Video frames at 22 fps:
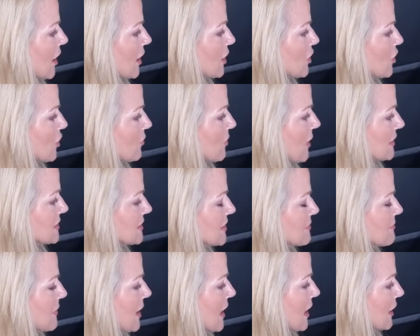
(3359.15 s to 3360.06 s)
I go back
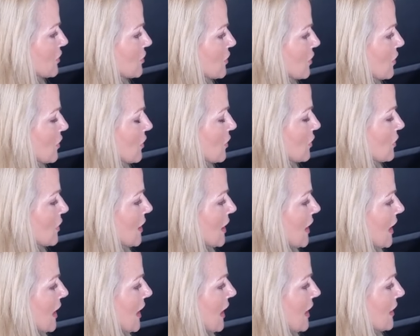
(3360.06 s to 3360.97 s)
to manual
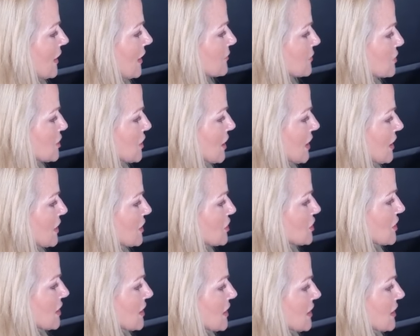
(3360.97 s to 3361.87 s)
and I'm
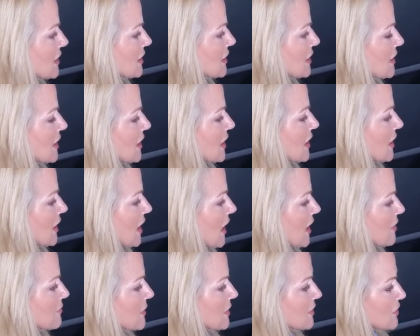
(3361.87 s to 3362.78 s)
changing.
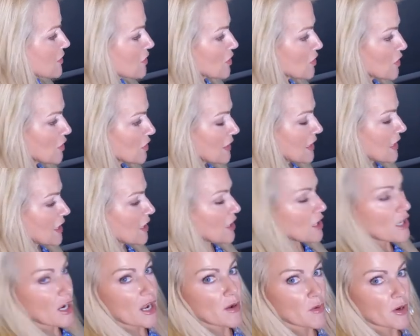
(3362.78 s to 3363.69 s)
I'm in third
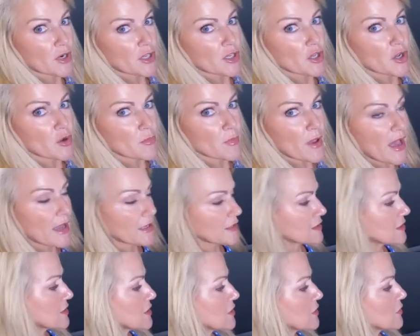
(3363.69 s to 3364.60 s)
gear. I wanna go
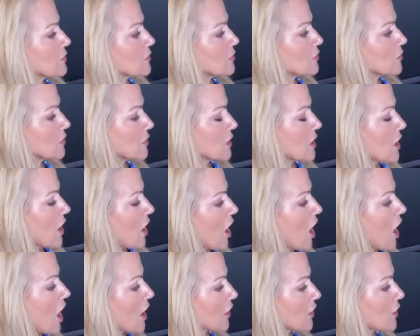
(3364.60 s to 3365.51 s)
back to
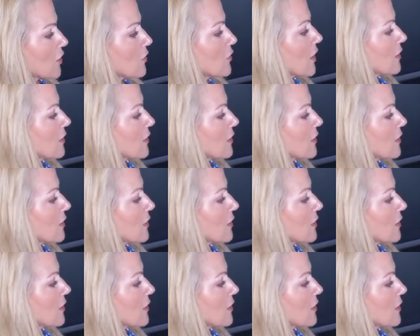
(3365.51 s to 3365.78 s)
auto.